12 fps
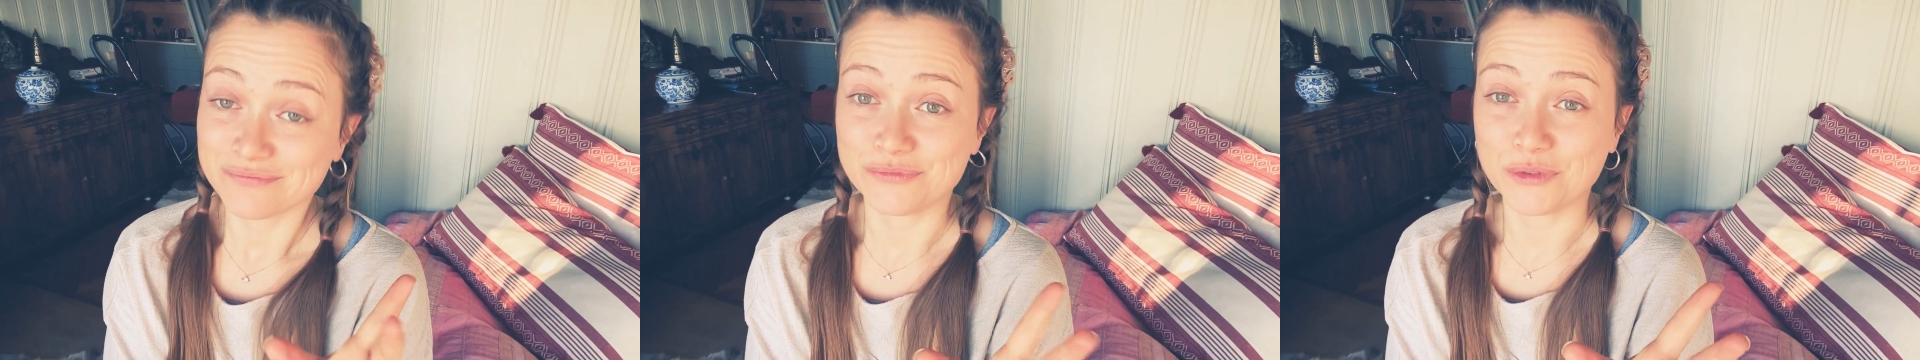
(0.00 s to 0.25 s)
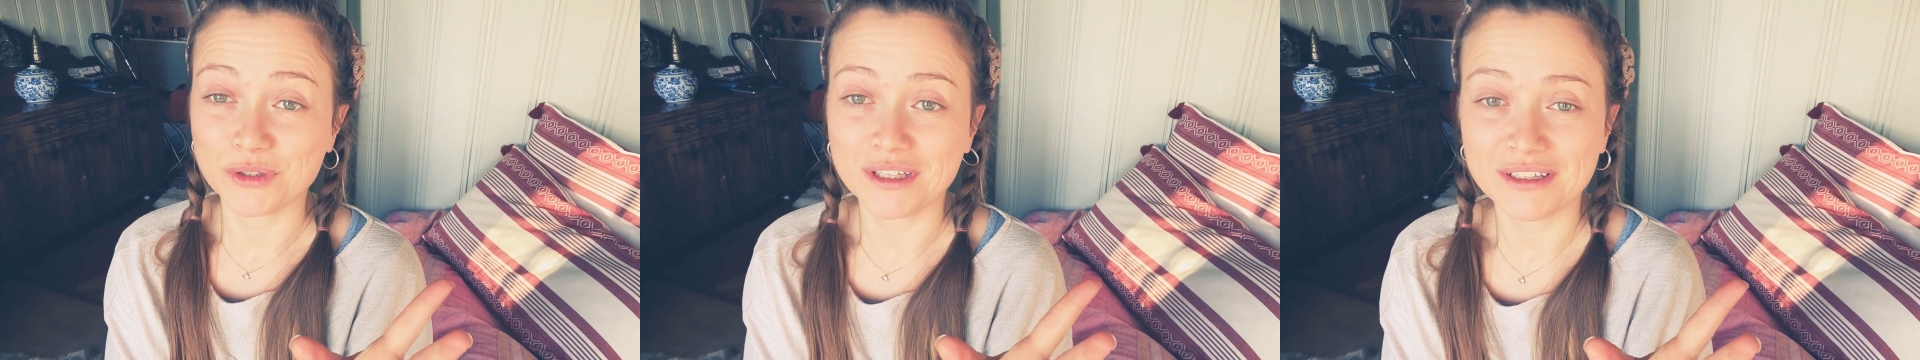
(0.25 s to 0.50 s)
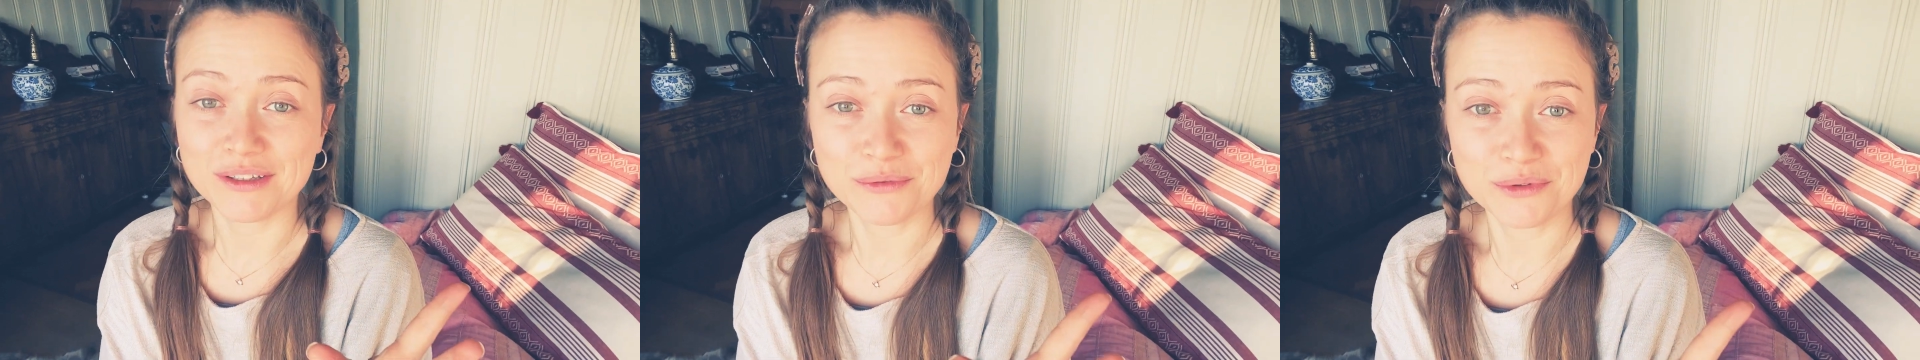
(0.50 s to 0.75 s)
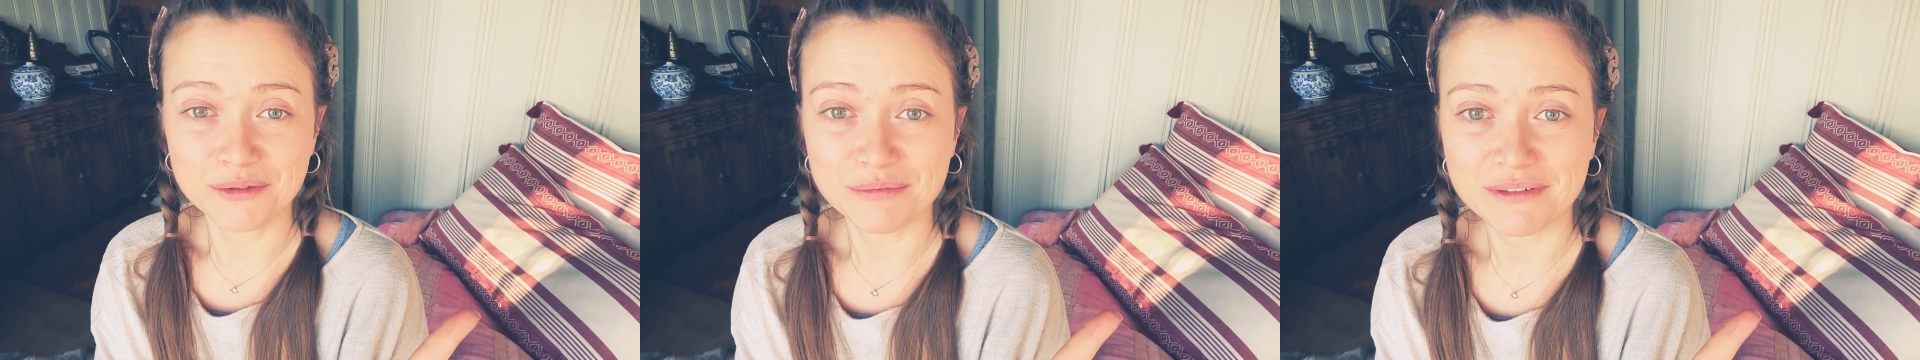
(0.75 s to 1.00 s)
what can the
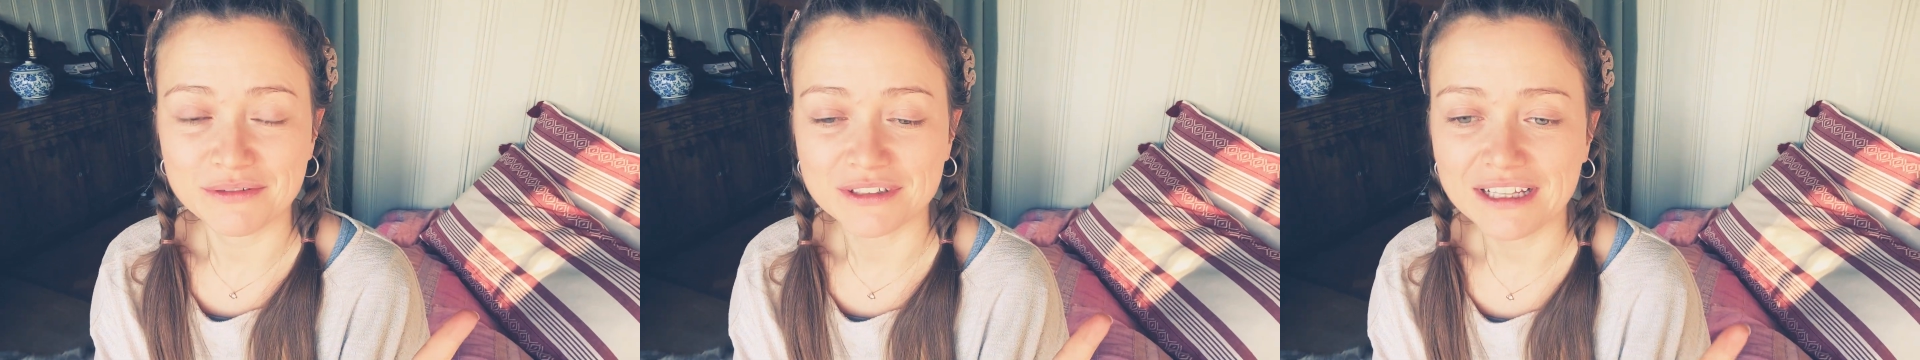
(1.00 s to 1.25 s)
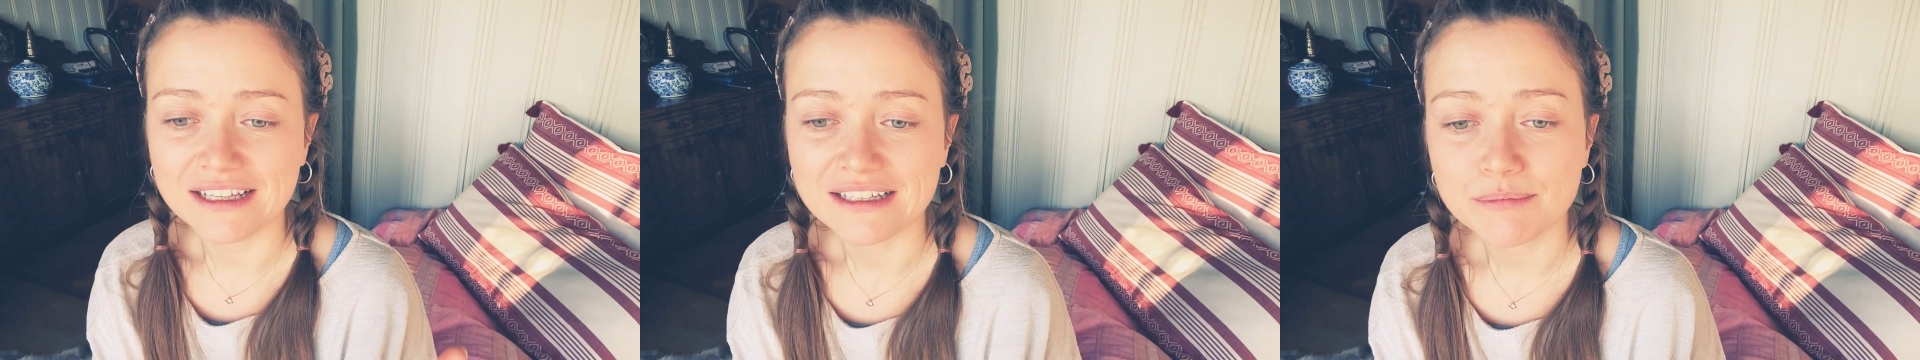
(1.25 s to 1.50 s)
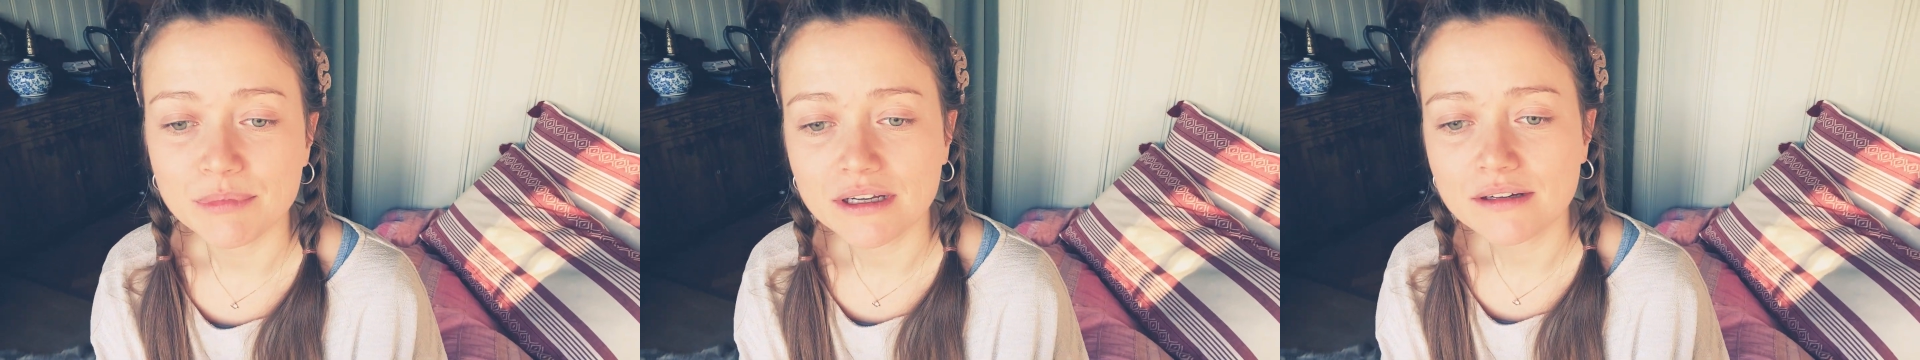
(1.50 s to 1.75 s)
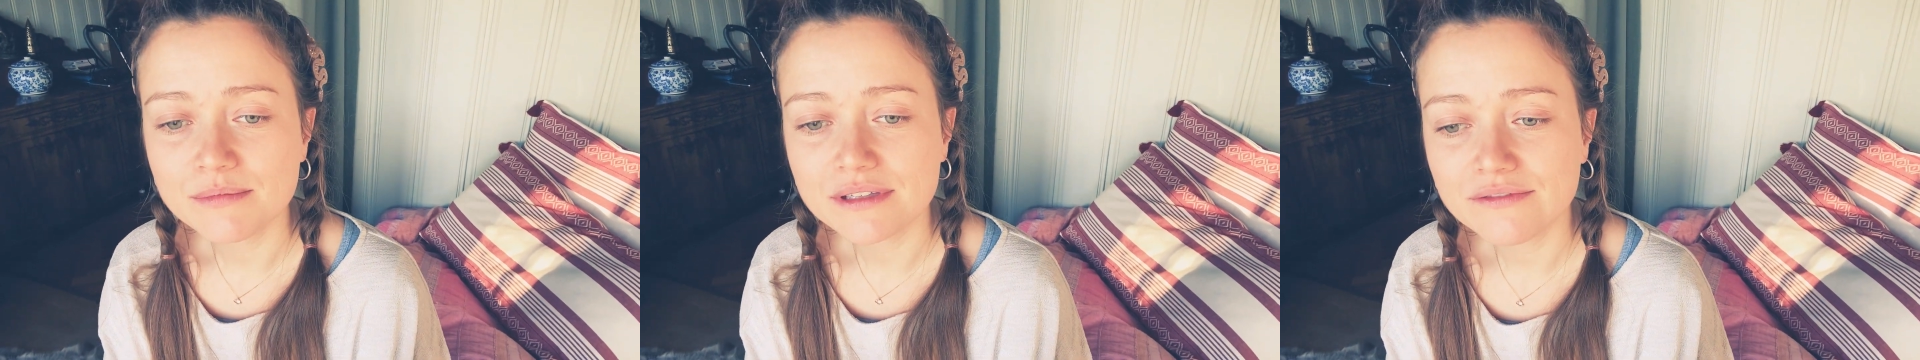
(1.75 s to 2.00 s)
word be for that? It
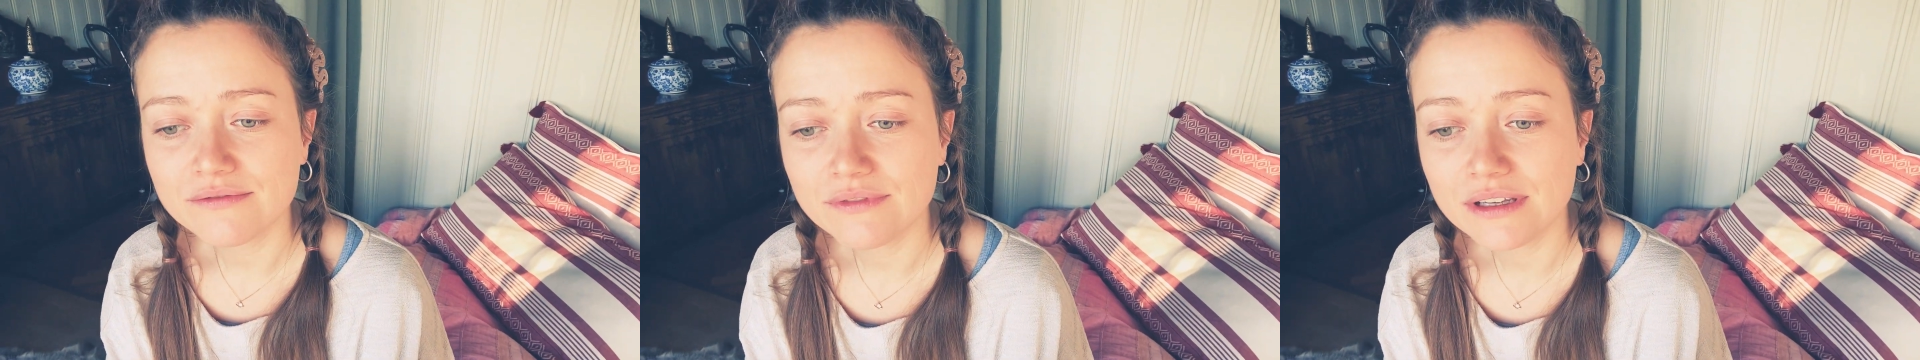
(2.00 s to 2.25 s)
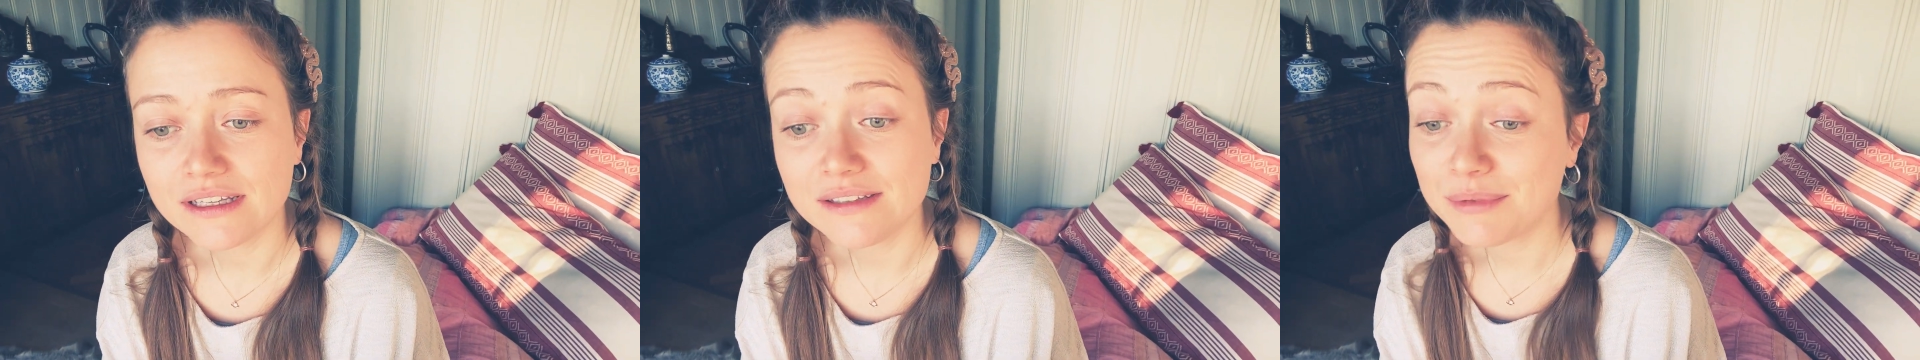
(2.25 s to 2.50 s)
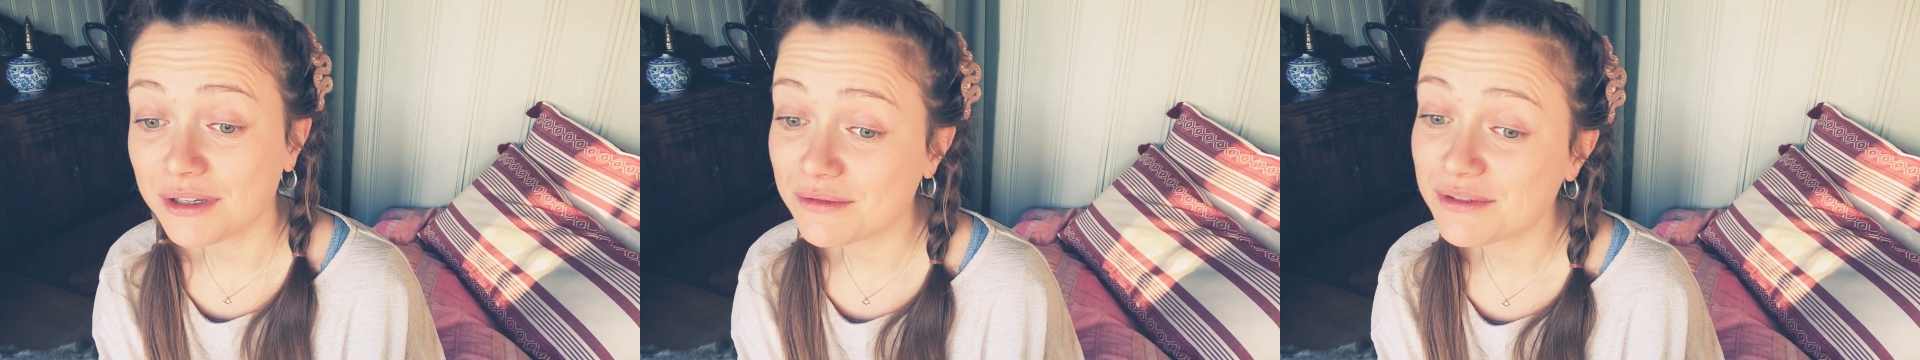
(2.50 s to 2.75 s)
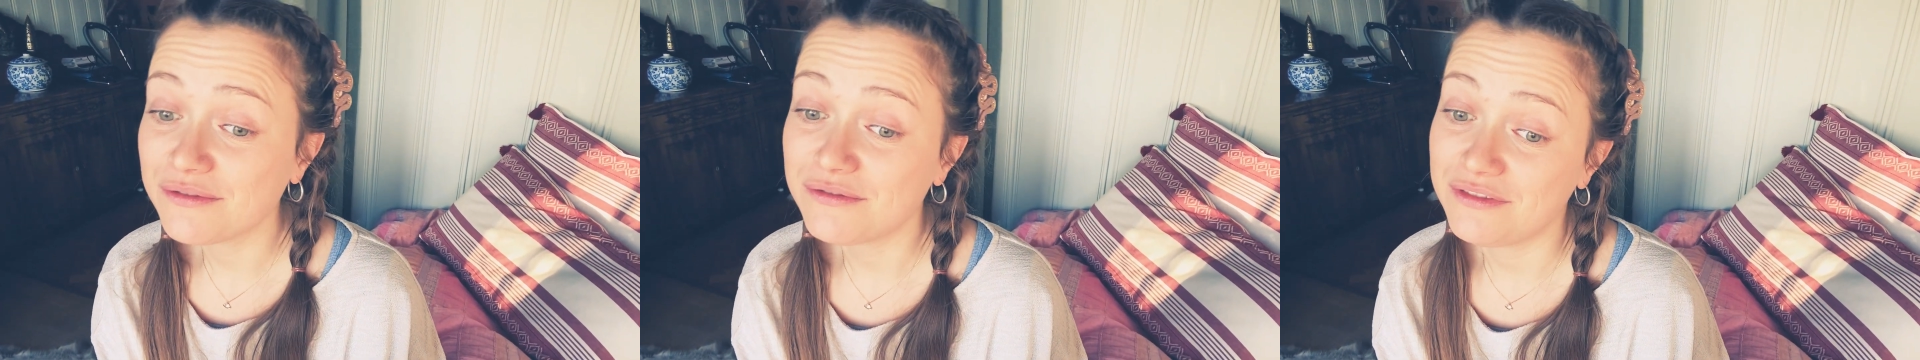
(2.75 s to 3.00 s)
becomes a
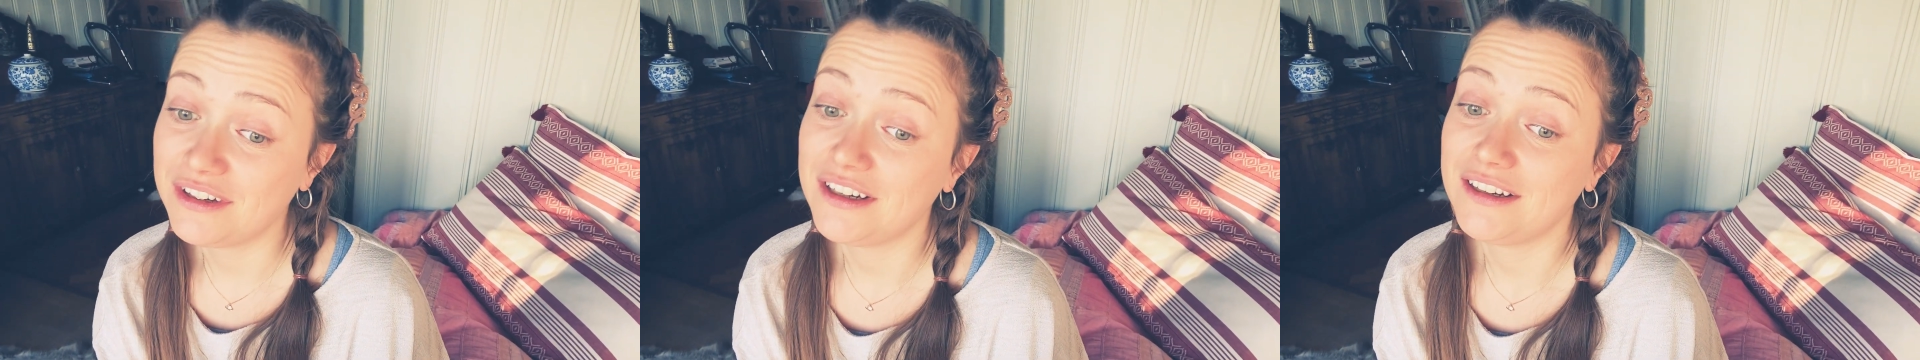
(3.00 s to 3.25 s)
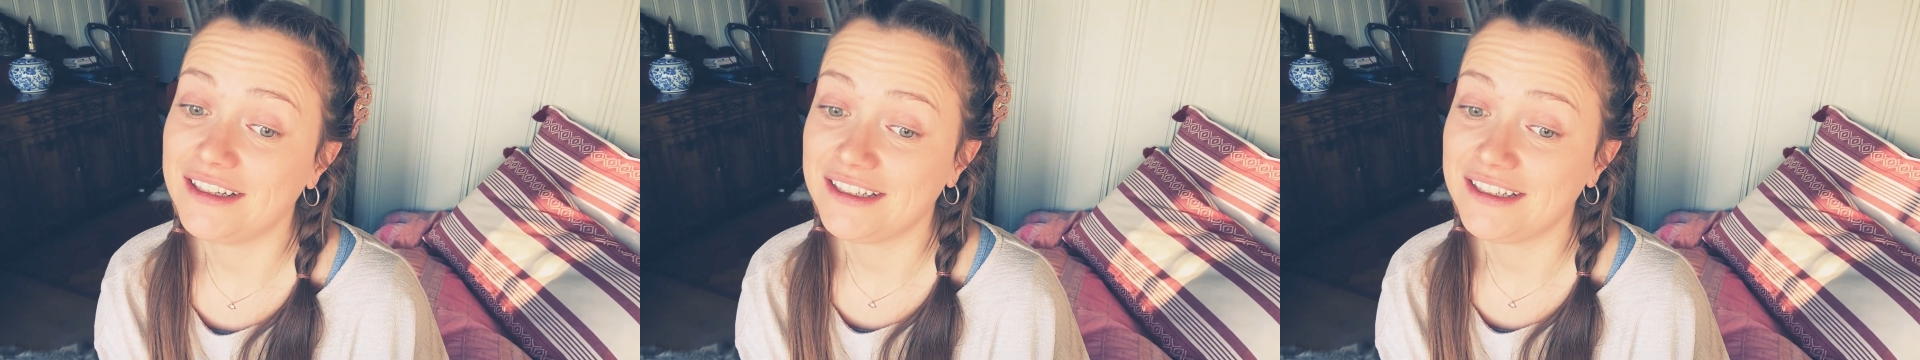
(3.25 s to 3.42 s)
very